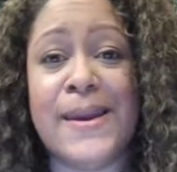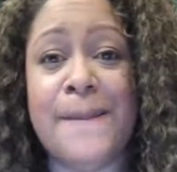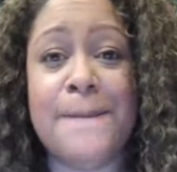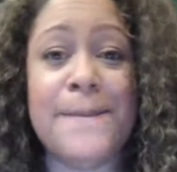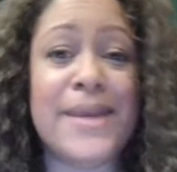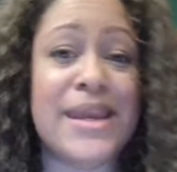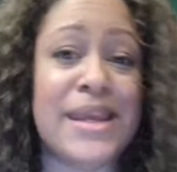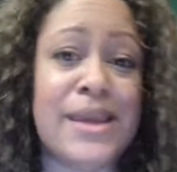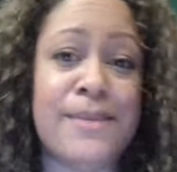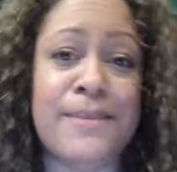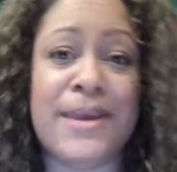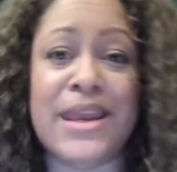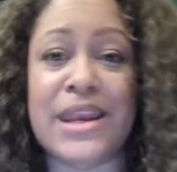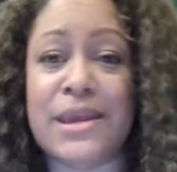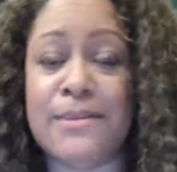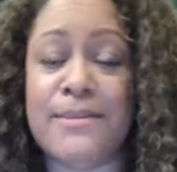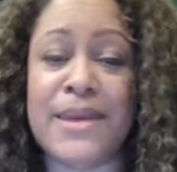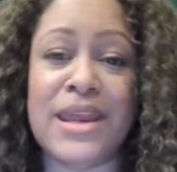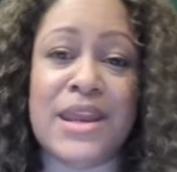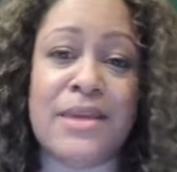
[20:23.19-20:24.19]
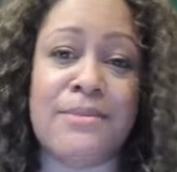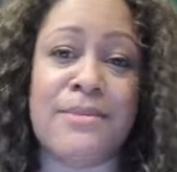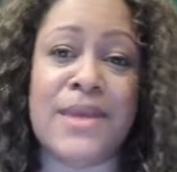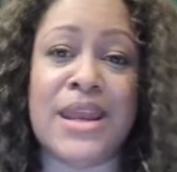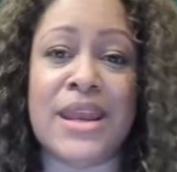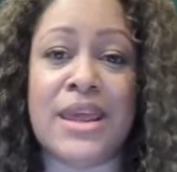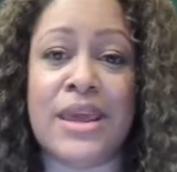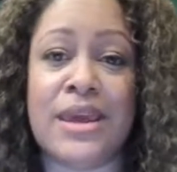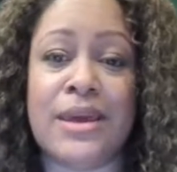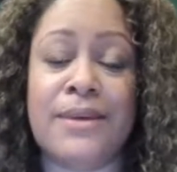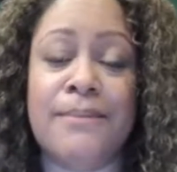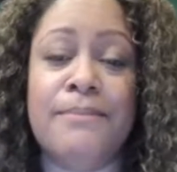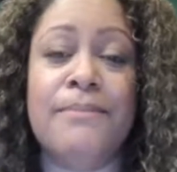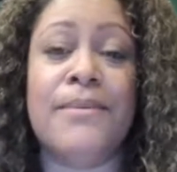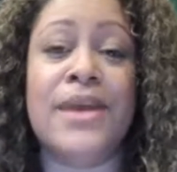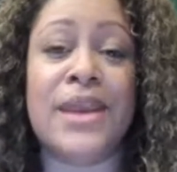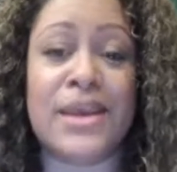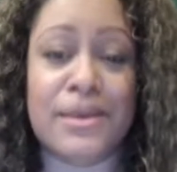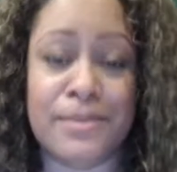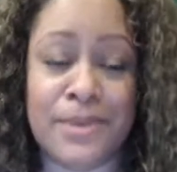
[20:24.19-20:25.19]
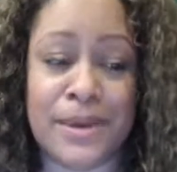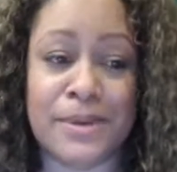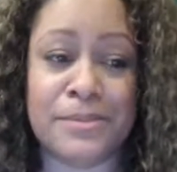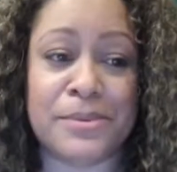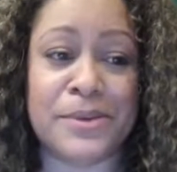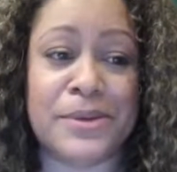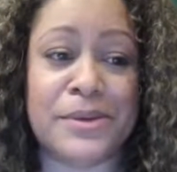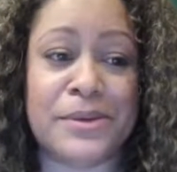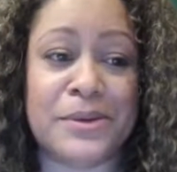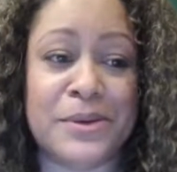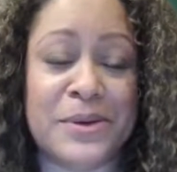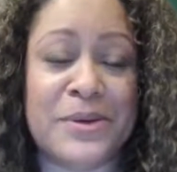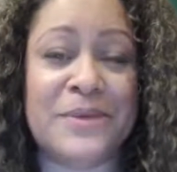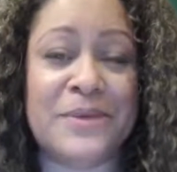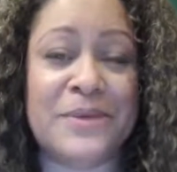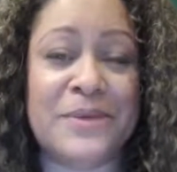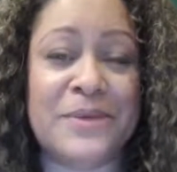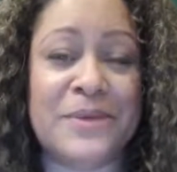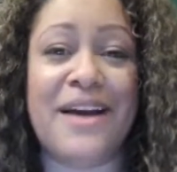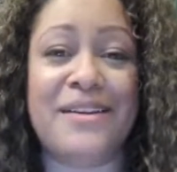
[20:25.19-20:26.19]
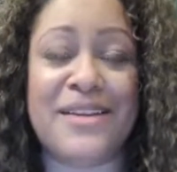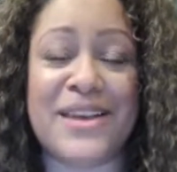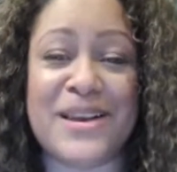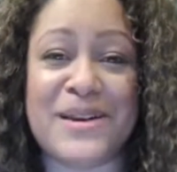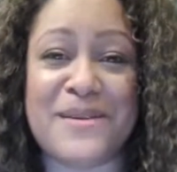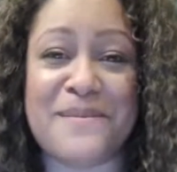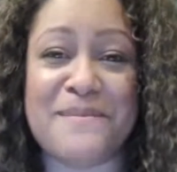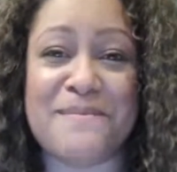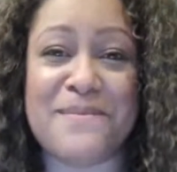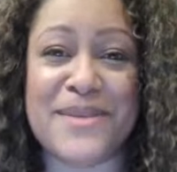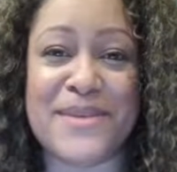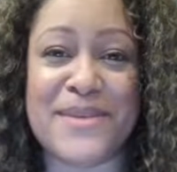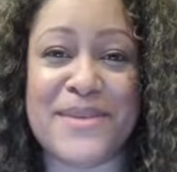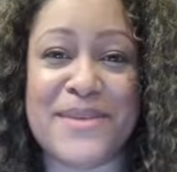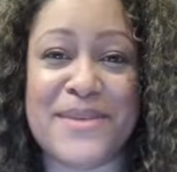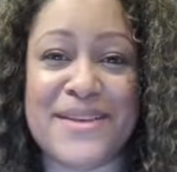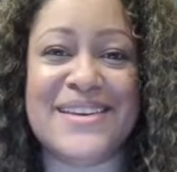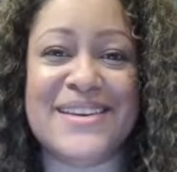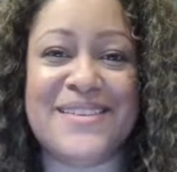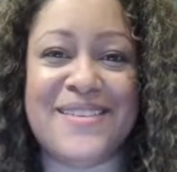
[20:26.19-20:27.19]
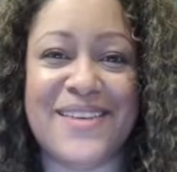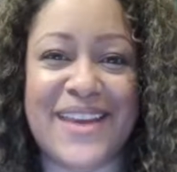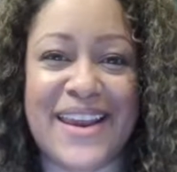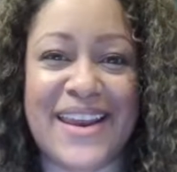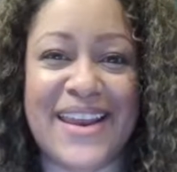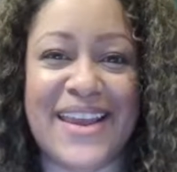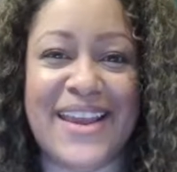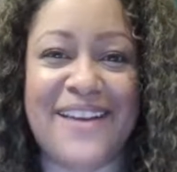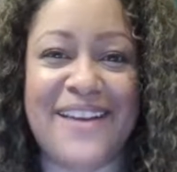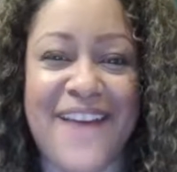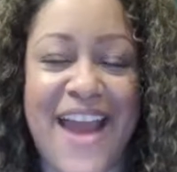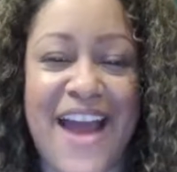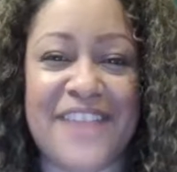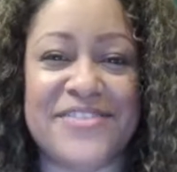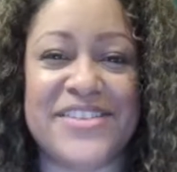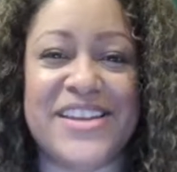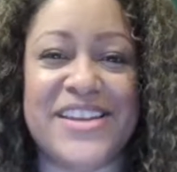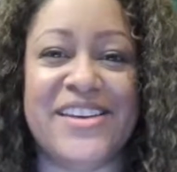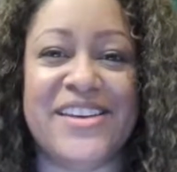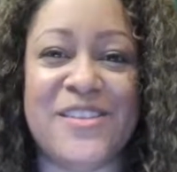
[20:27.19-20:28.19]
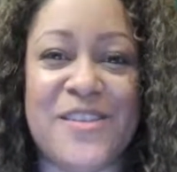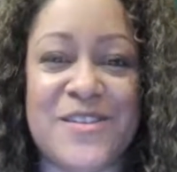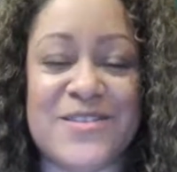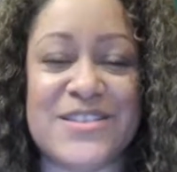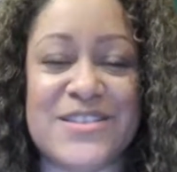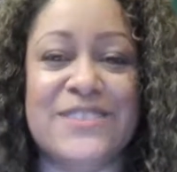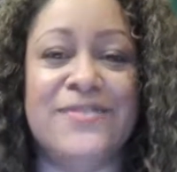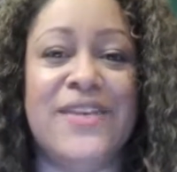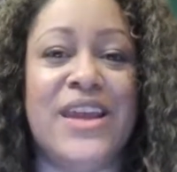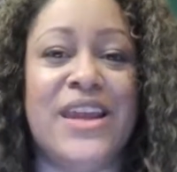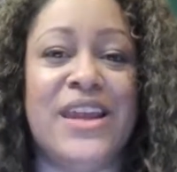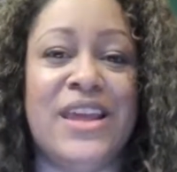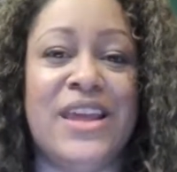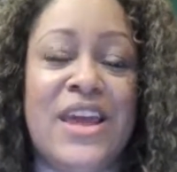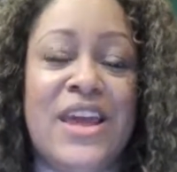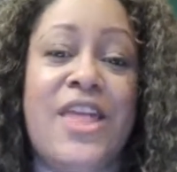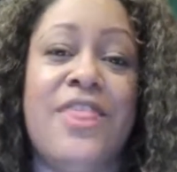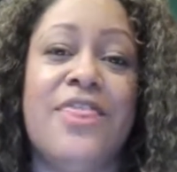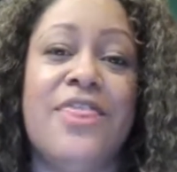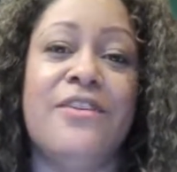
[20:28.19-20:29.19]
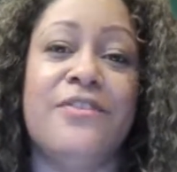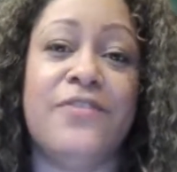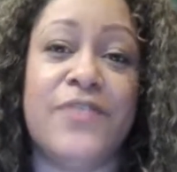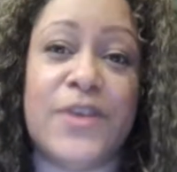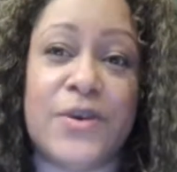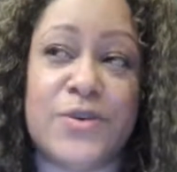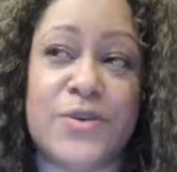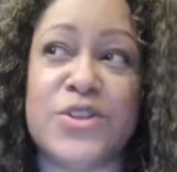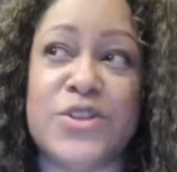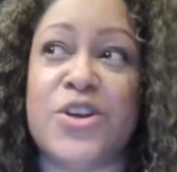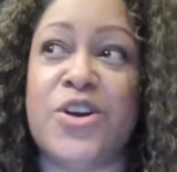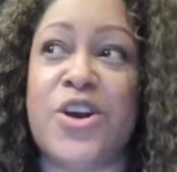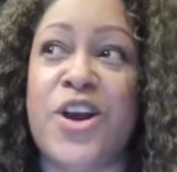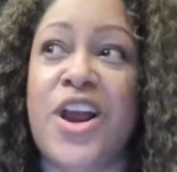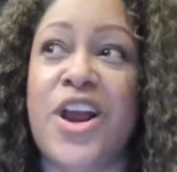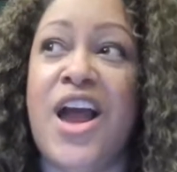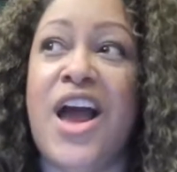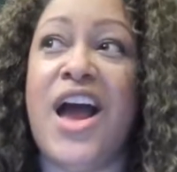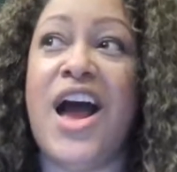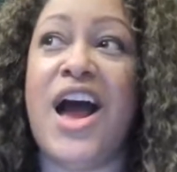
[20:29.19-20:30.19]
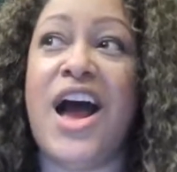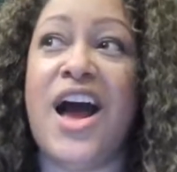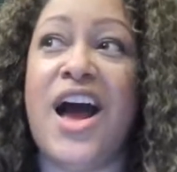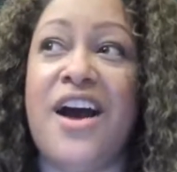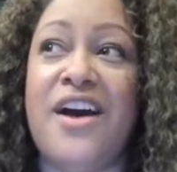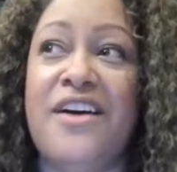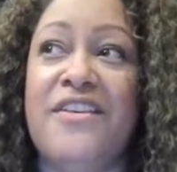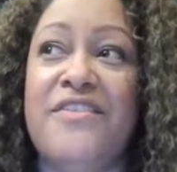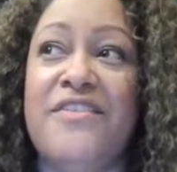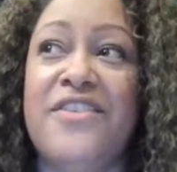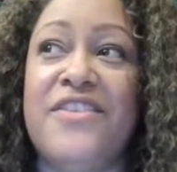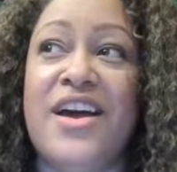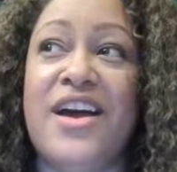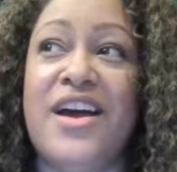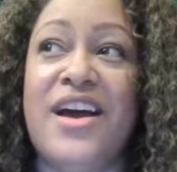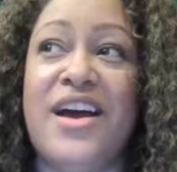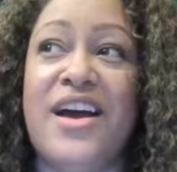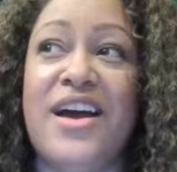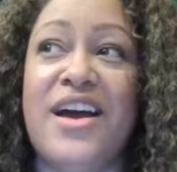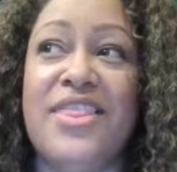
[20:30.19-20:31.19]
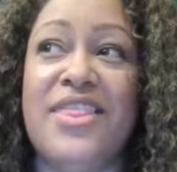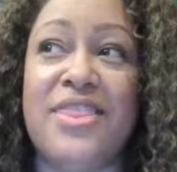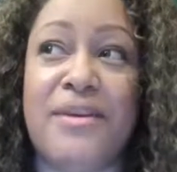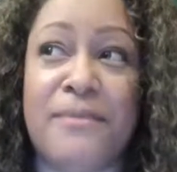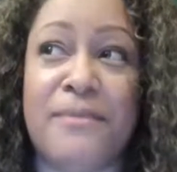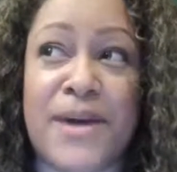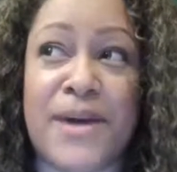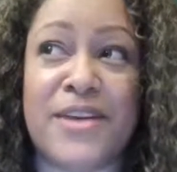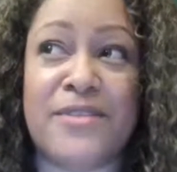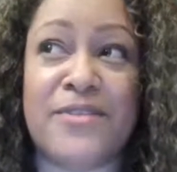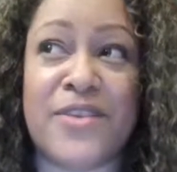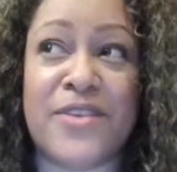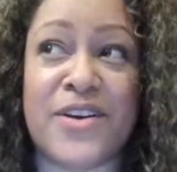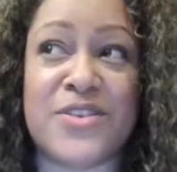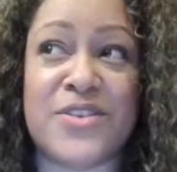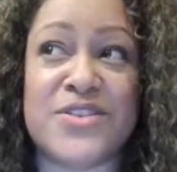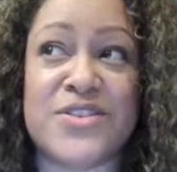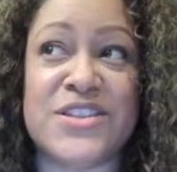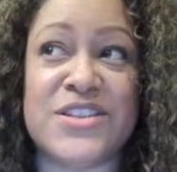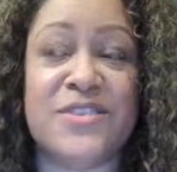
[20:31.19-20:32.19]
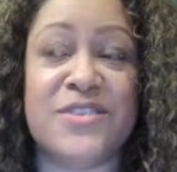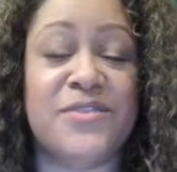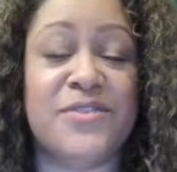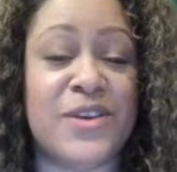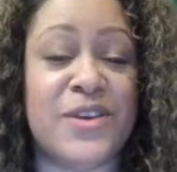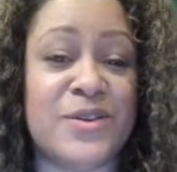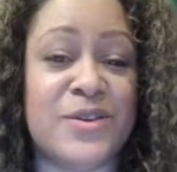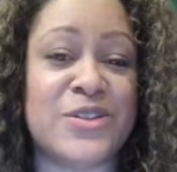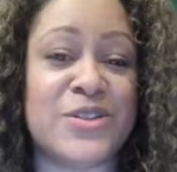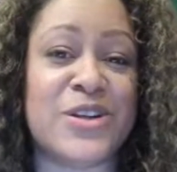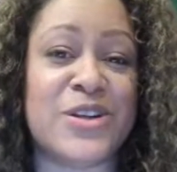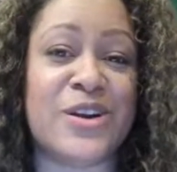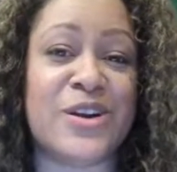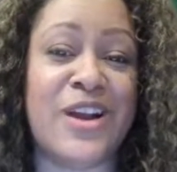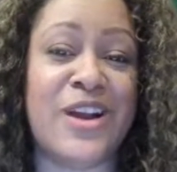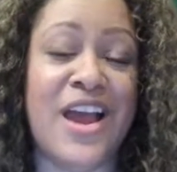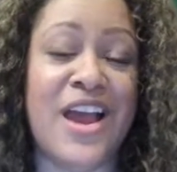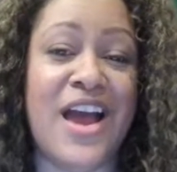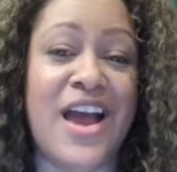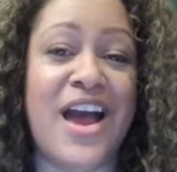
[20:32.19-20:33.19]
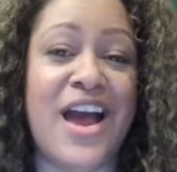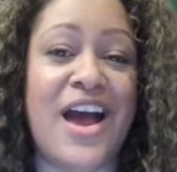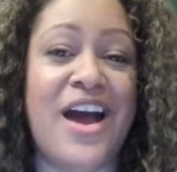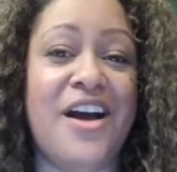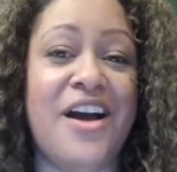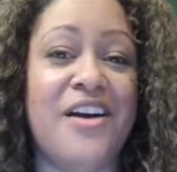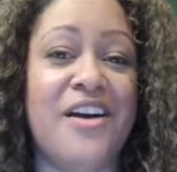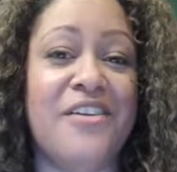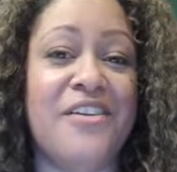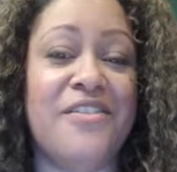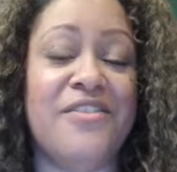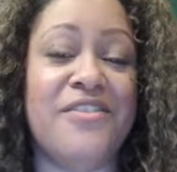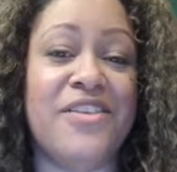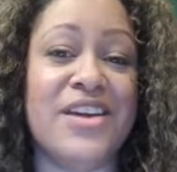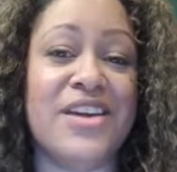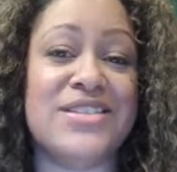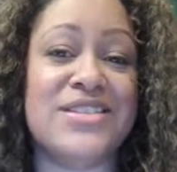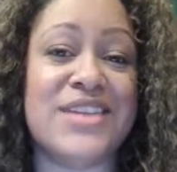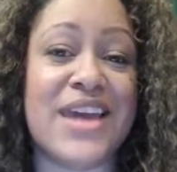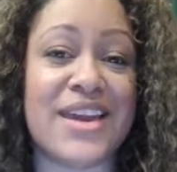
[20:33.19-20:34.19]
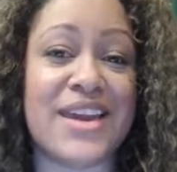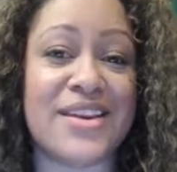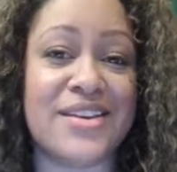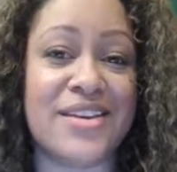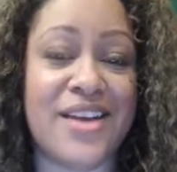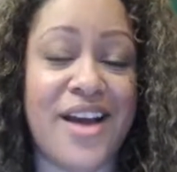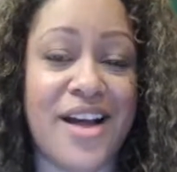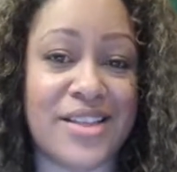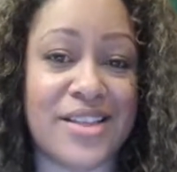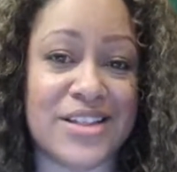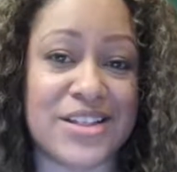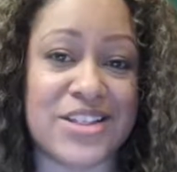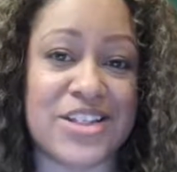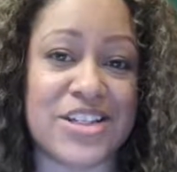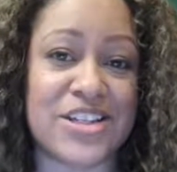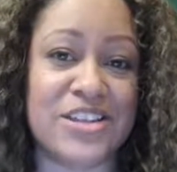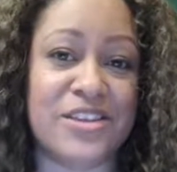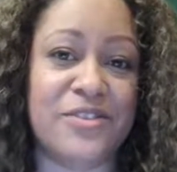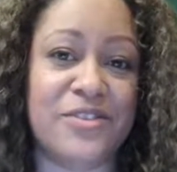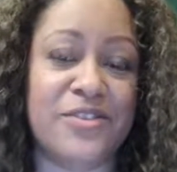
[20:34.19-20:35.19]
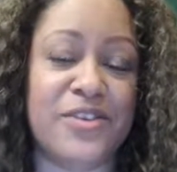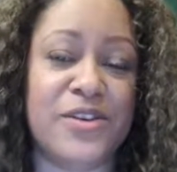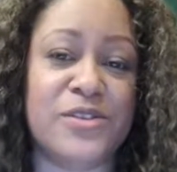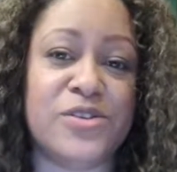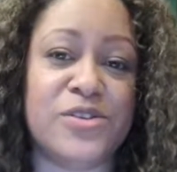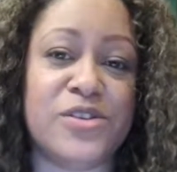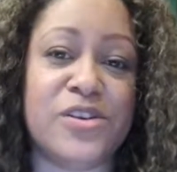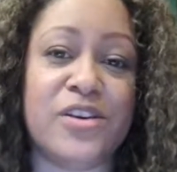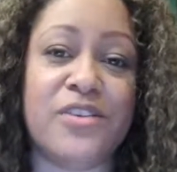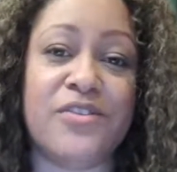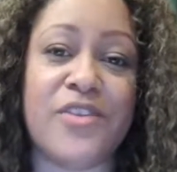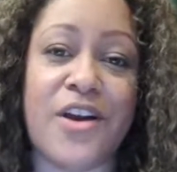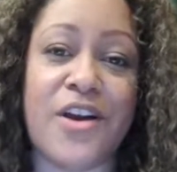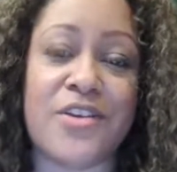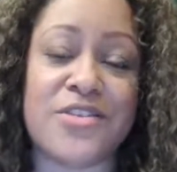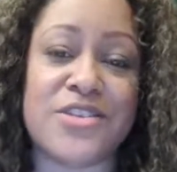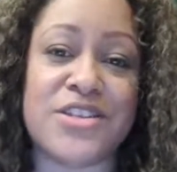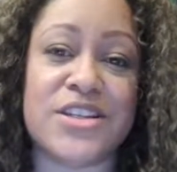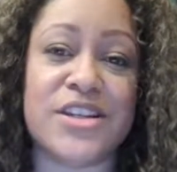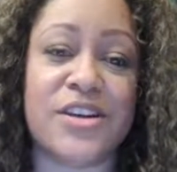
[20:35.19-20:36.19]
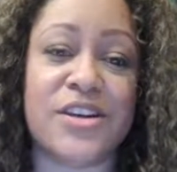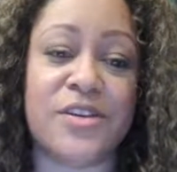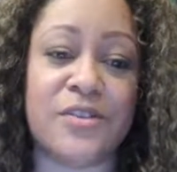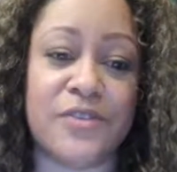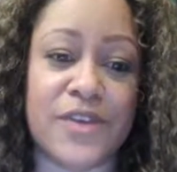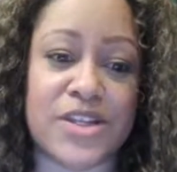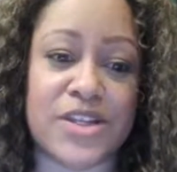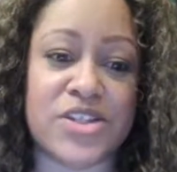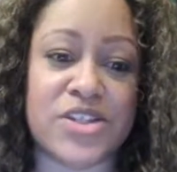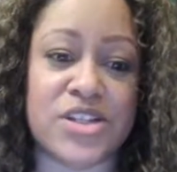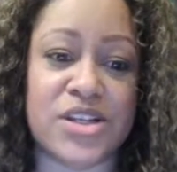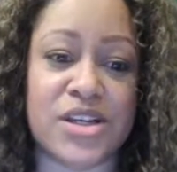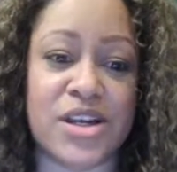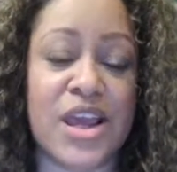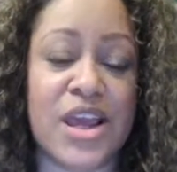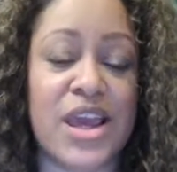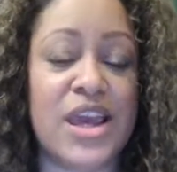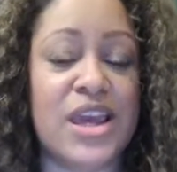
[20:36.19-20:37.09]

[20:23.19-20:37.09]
many, many, many, many, many people who are out here building, creating, crafting, and cultivating the future of the metaverse, the future of technology, the future of arts and innovation.